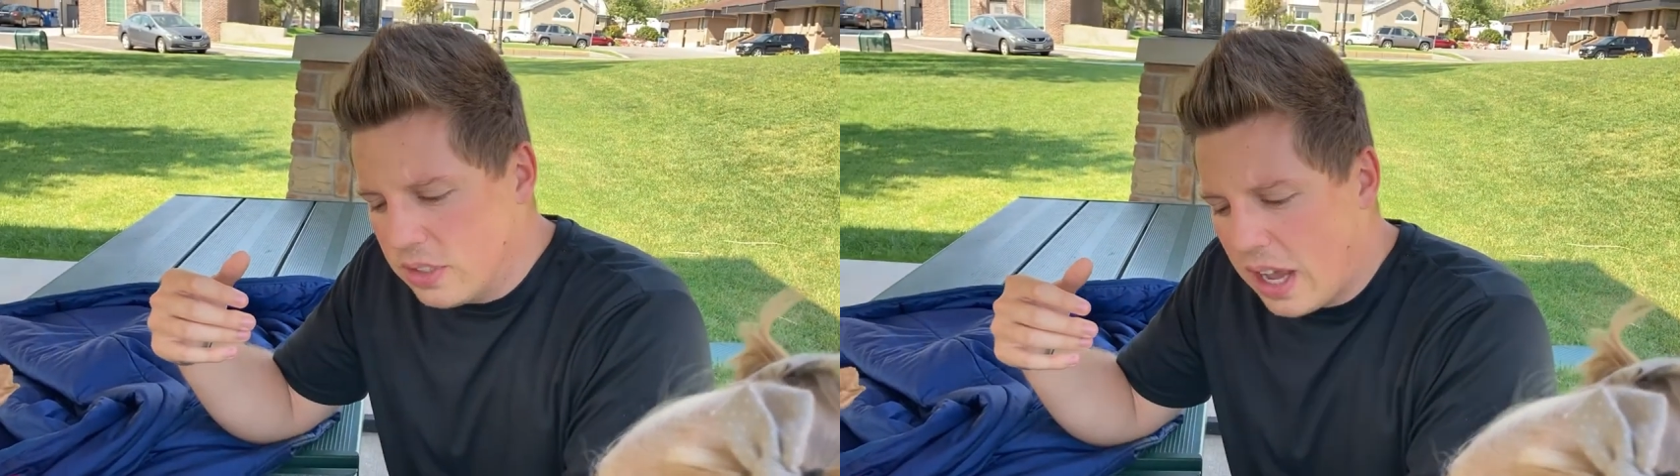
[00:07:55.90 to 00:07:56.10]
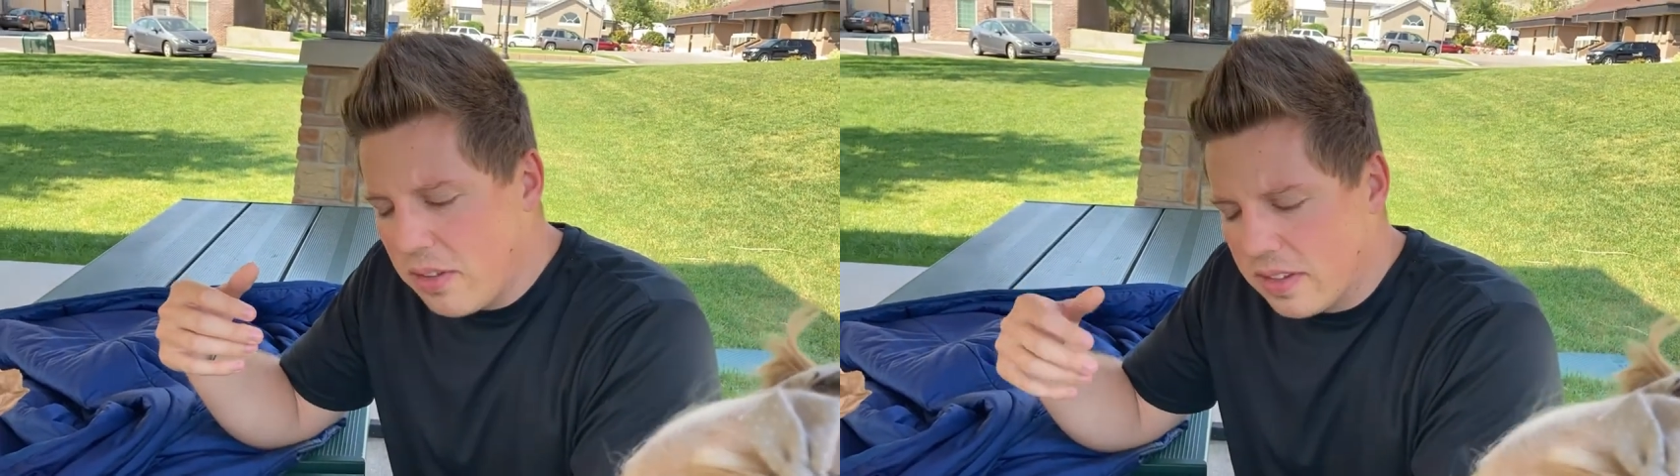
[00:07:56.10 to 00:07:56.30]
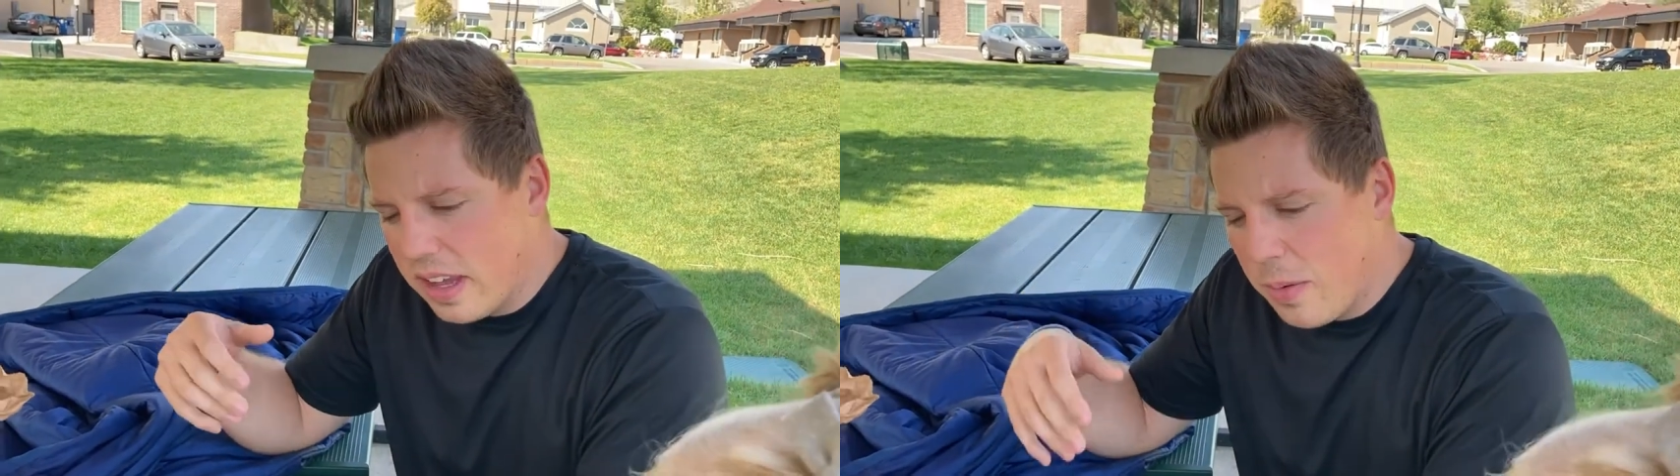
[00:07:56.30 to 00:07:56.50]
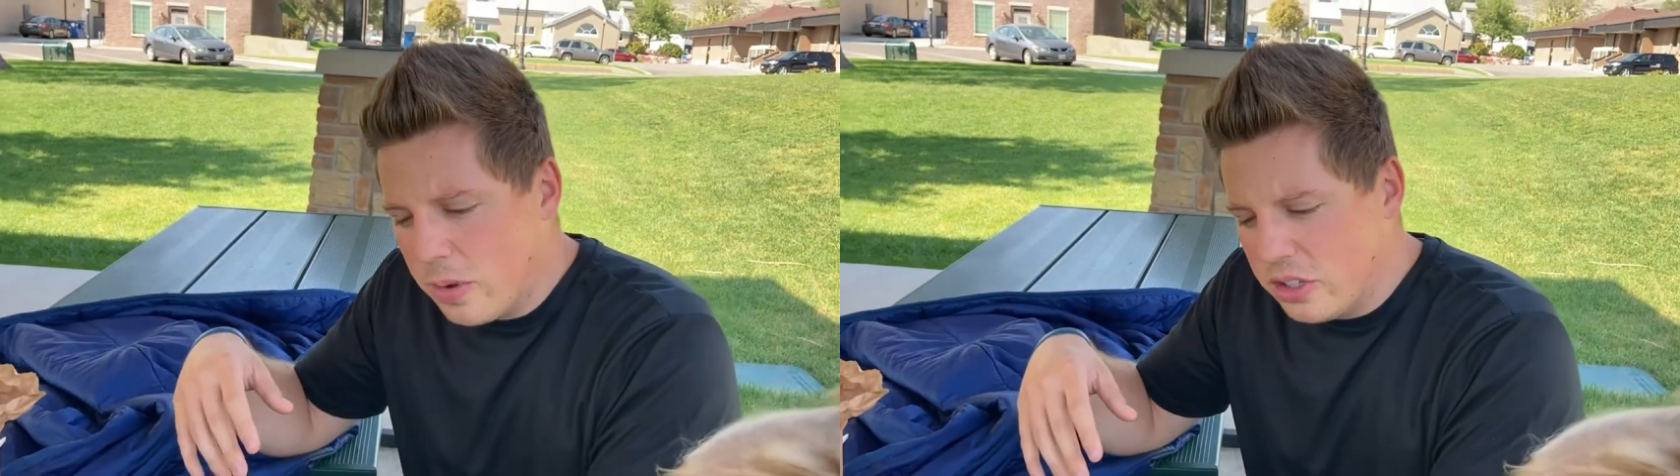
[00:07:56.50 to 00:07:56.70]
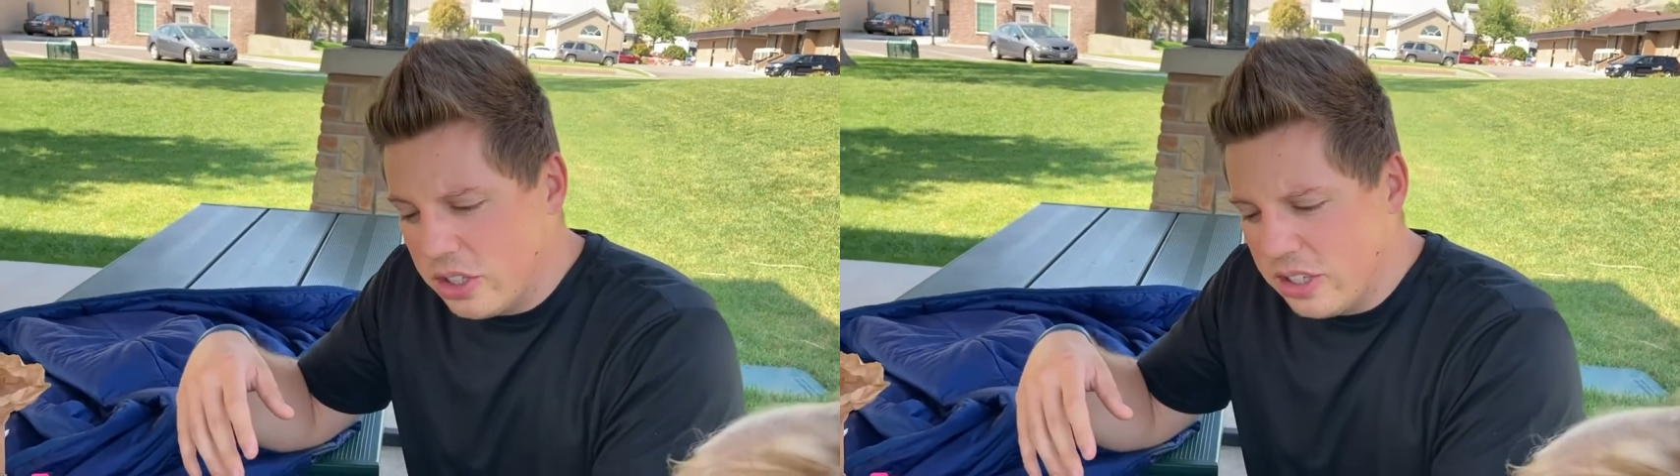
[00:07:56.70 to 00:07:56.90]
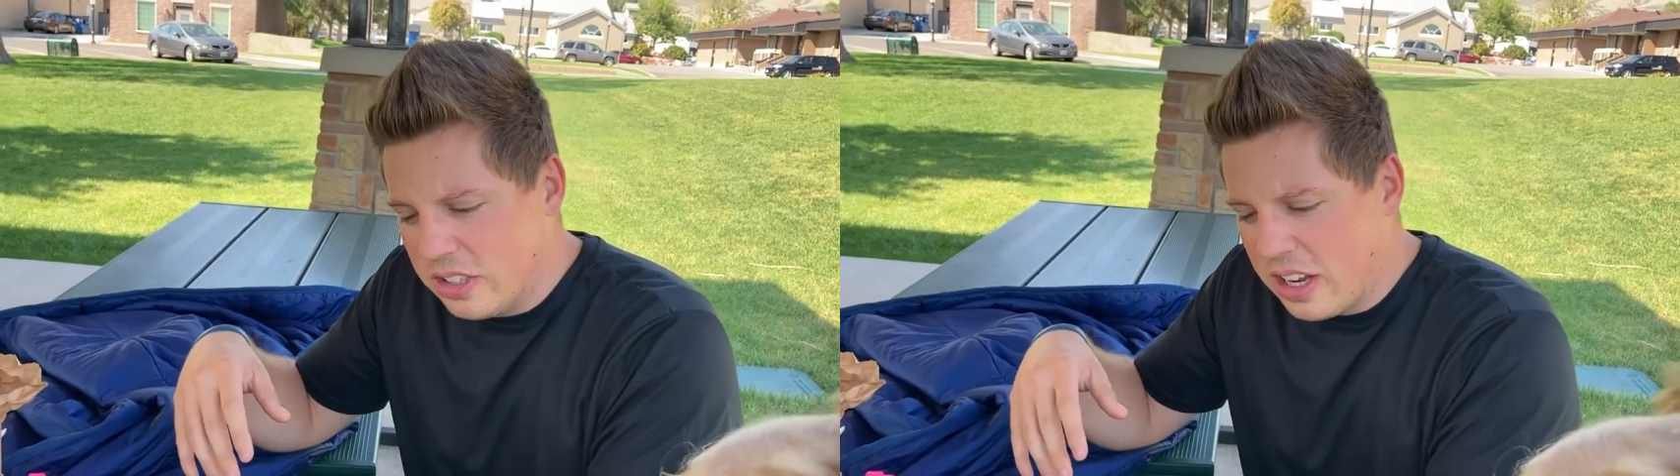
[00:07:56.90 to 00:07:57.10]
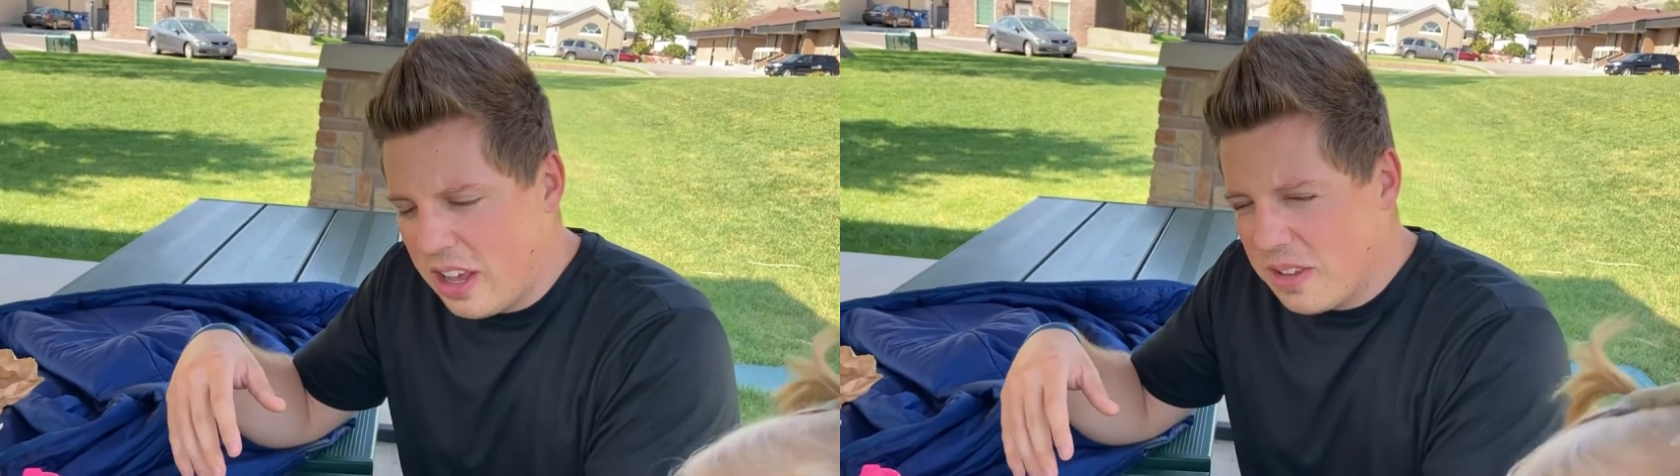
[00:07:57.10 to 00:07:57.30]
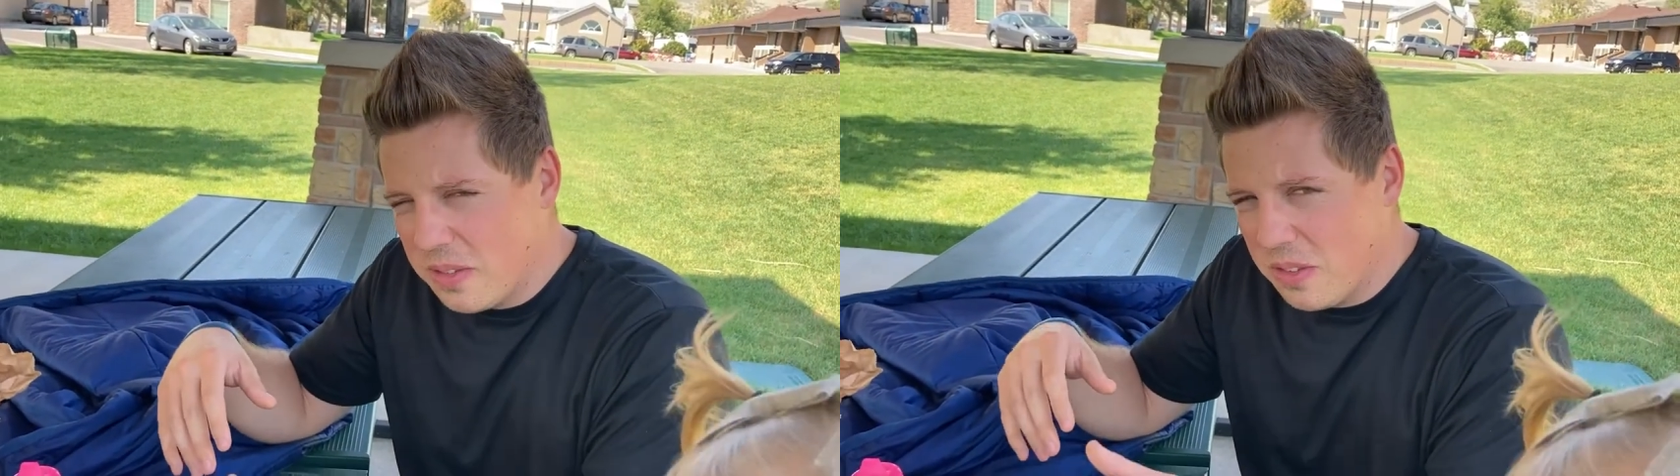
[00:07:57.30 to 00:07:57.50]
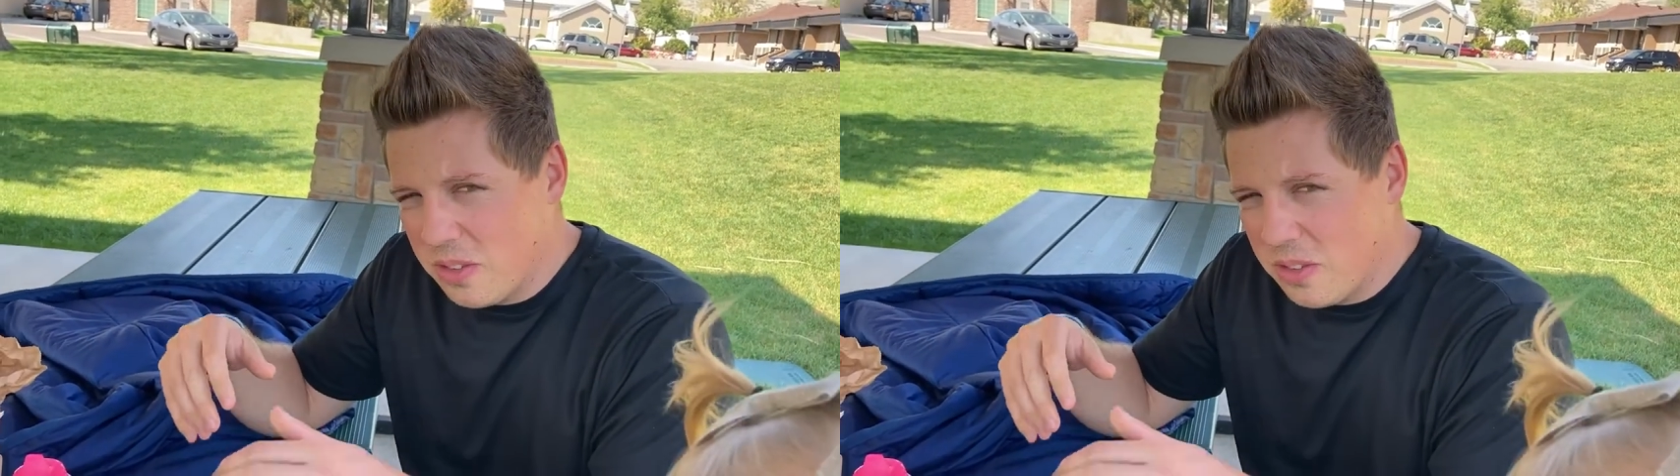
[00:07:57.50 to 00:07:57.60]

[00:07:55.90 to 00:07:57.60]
salad sandwich tastes